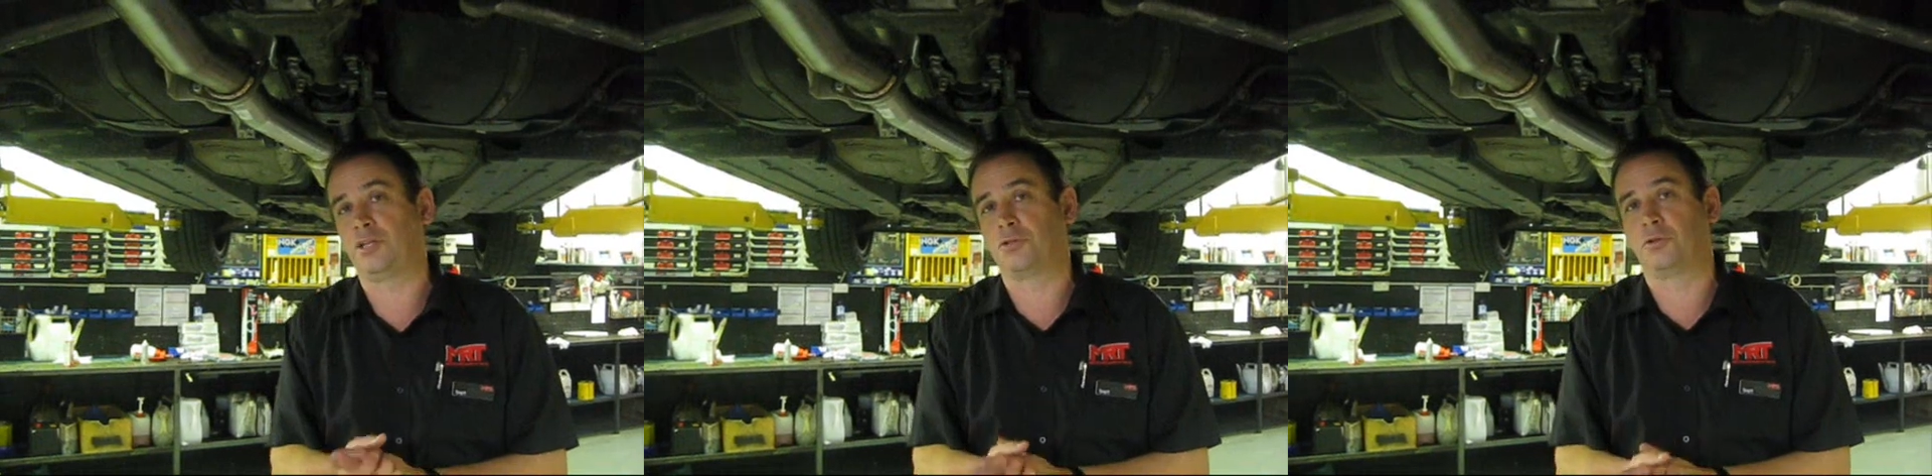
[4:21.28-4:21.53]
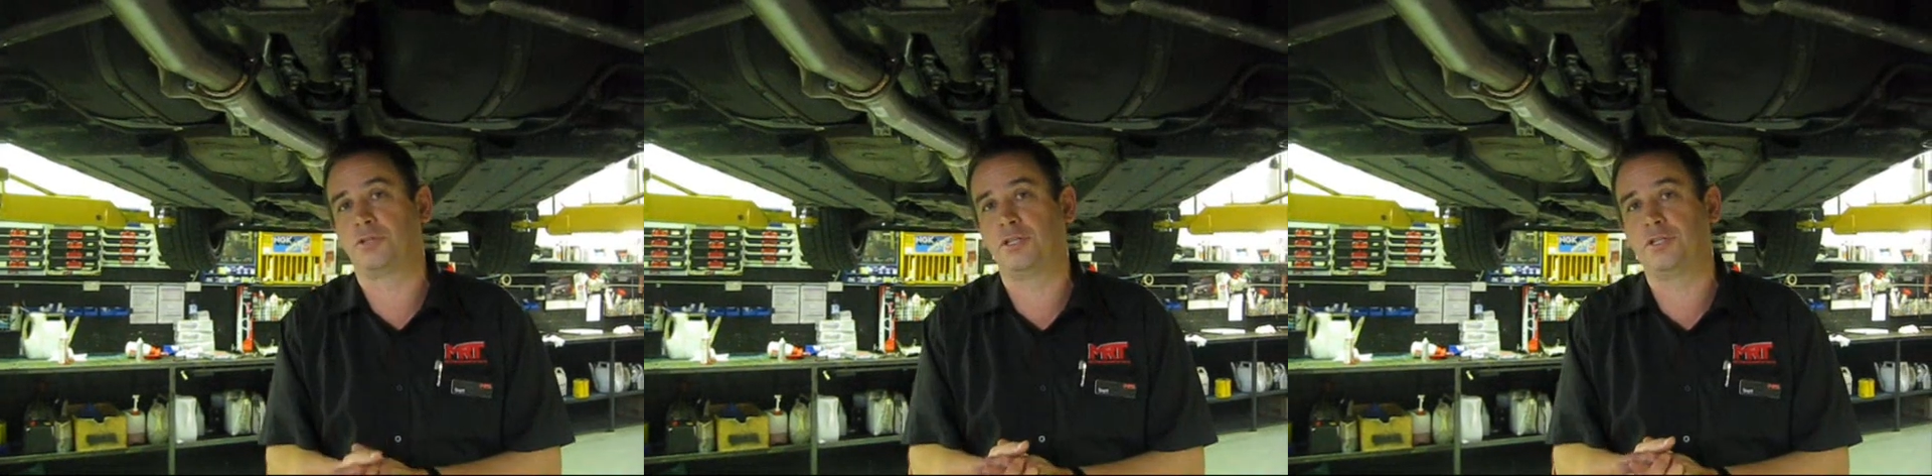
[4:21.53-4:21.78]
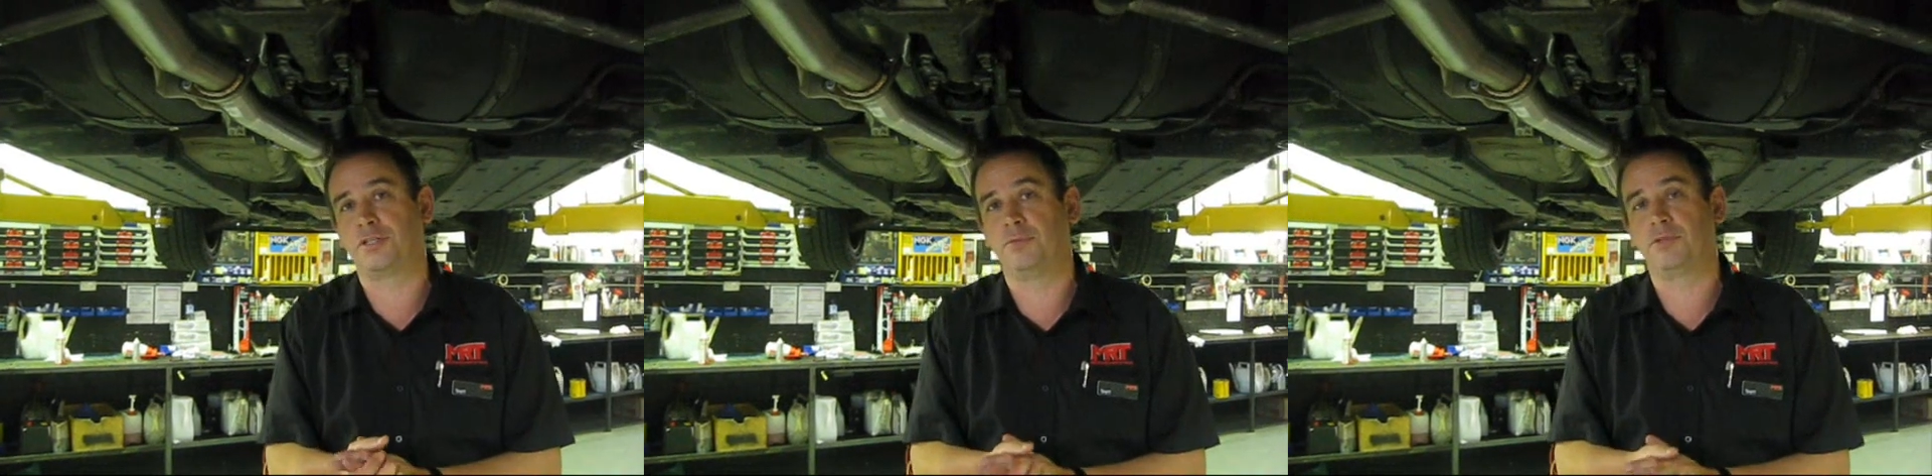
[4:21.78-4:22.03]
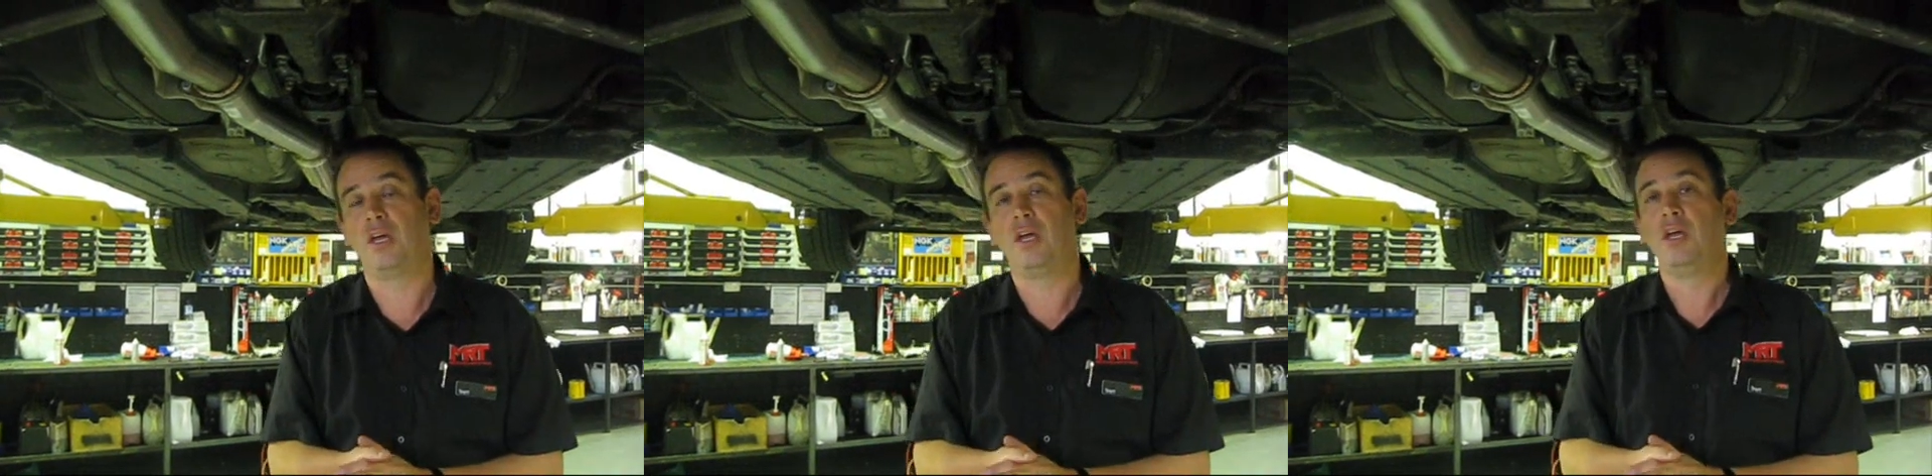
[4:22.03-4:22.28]
exhaust
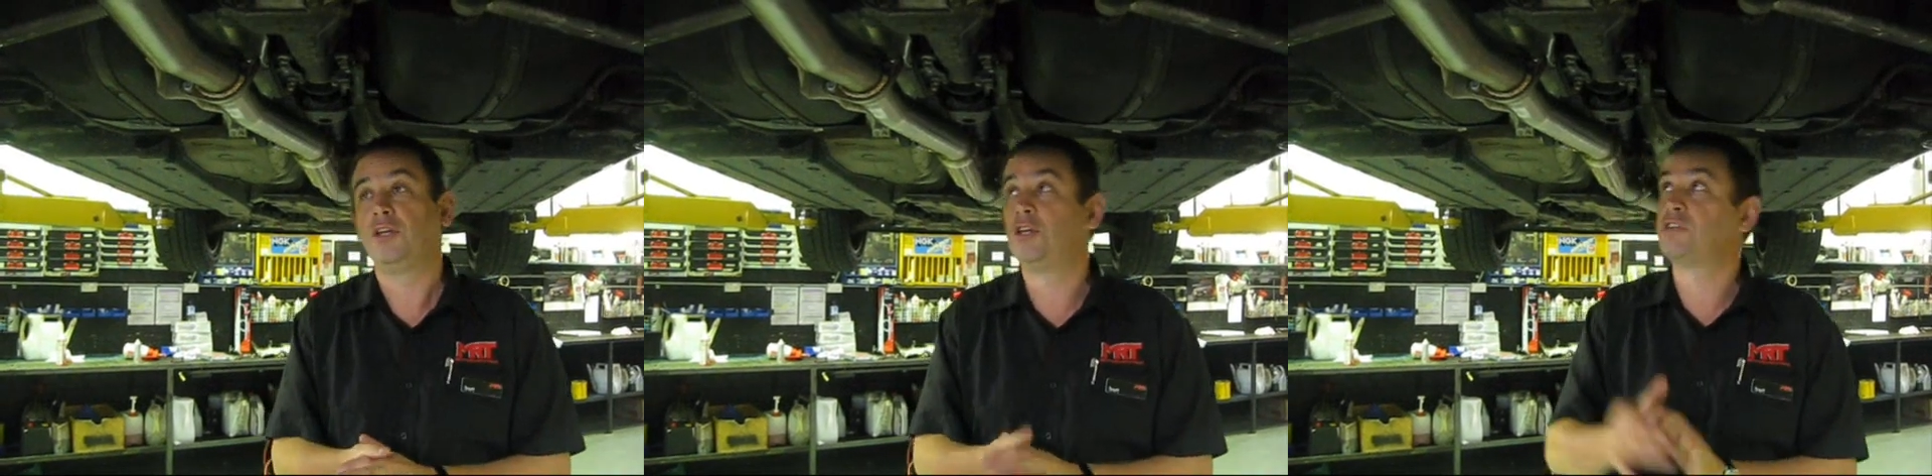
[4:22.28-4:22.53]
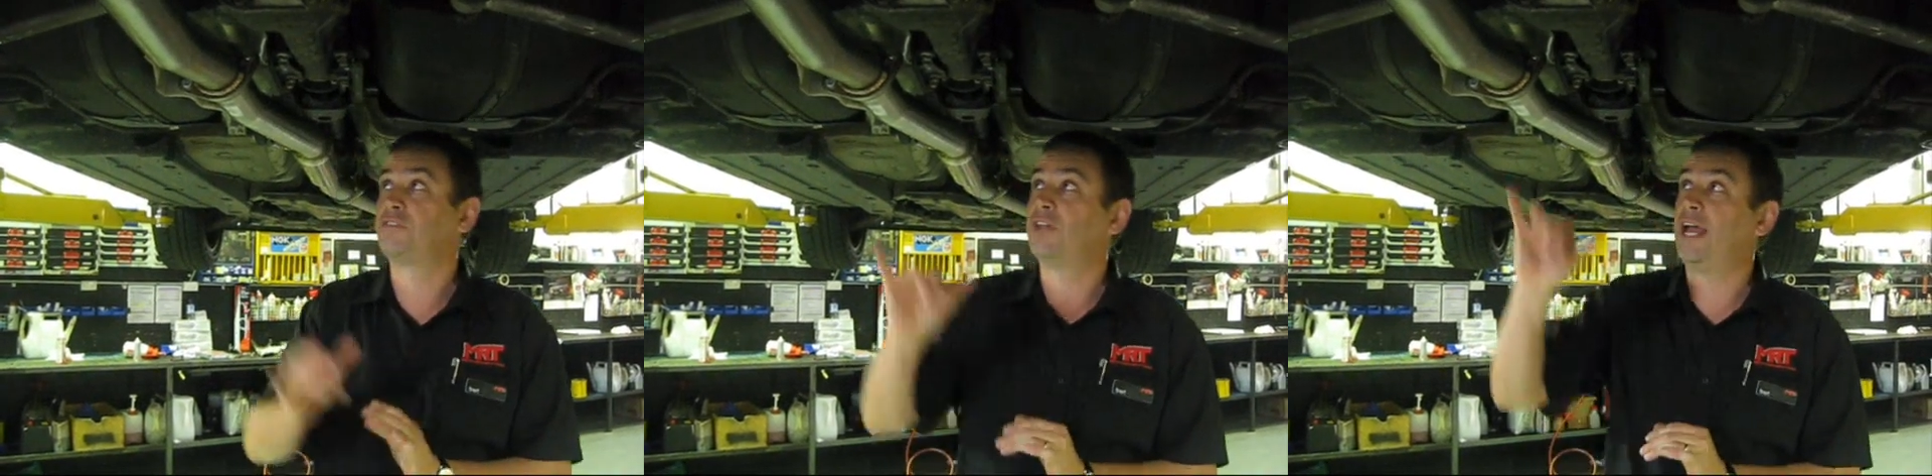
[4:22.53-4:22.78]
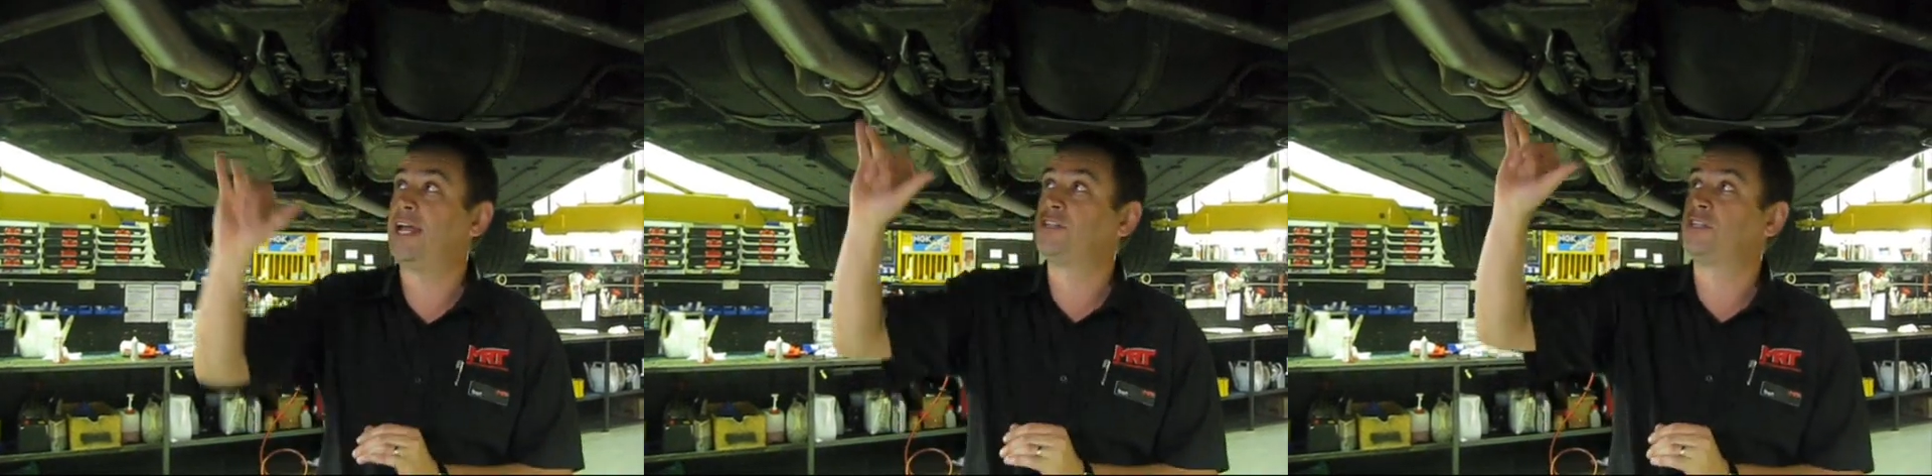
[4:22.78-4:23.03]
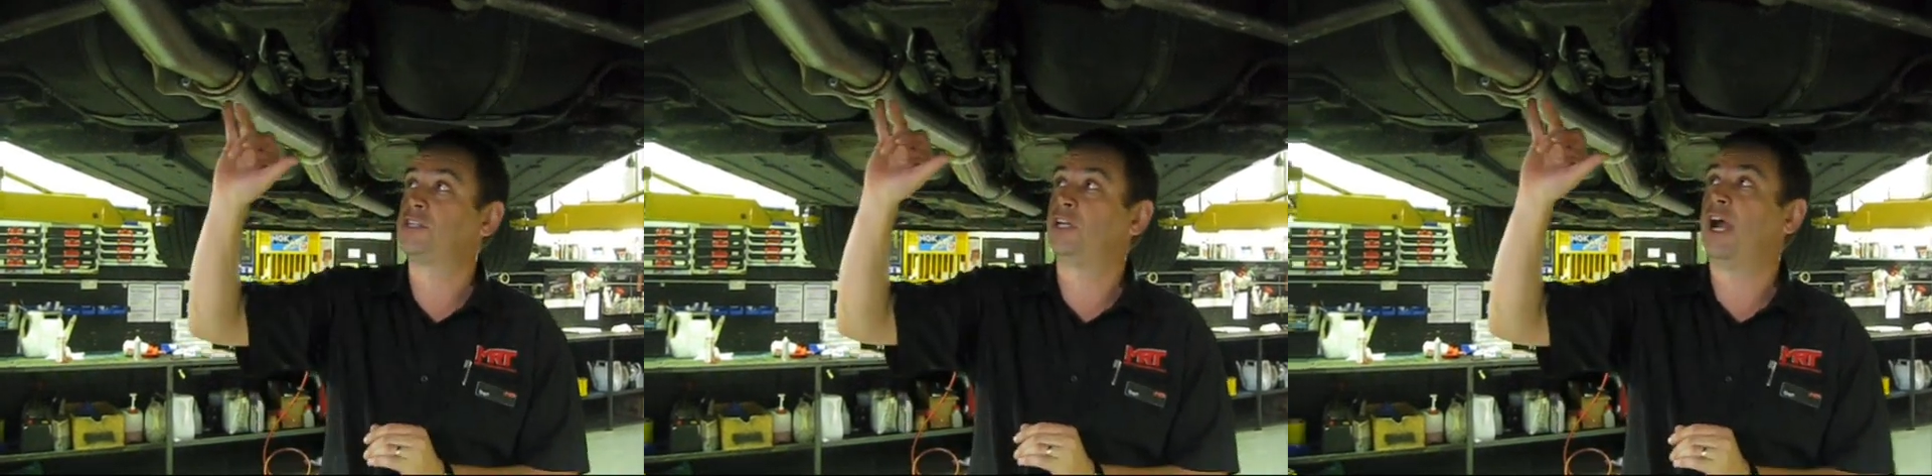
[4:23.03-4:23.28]
systems use
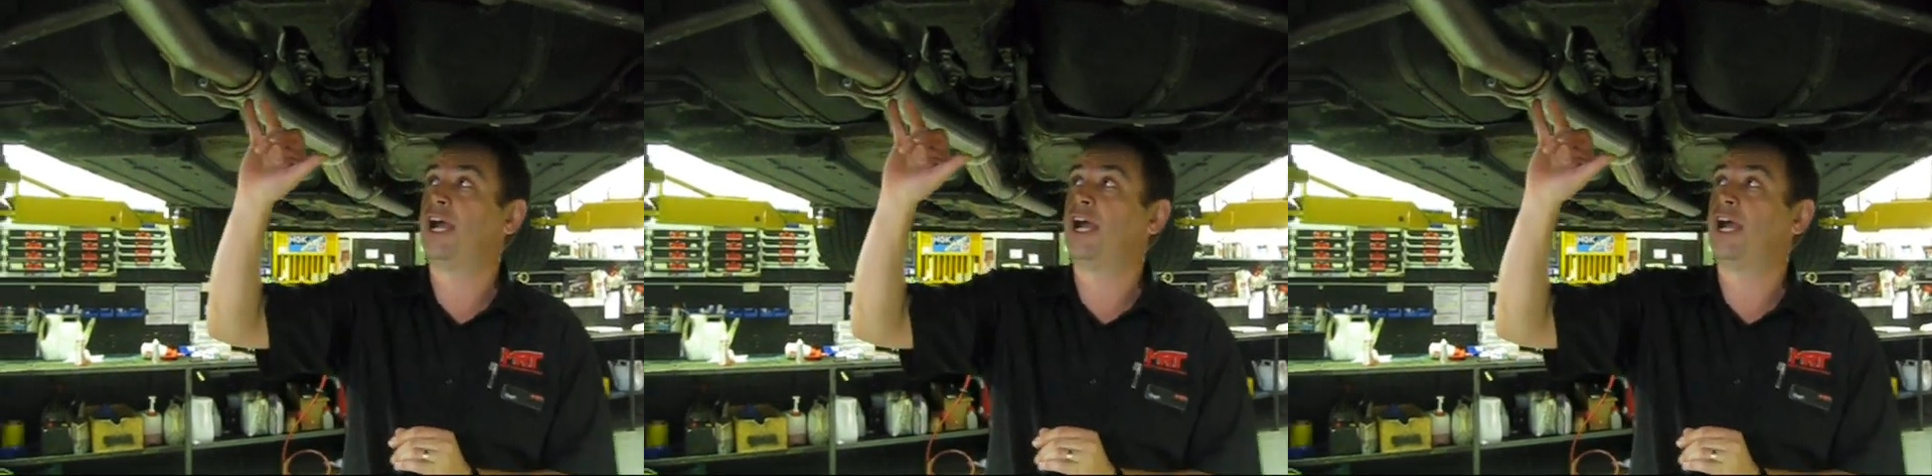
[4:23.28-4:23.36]
flanges that are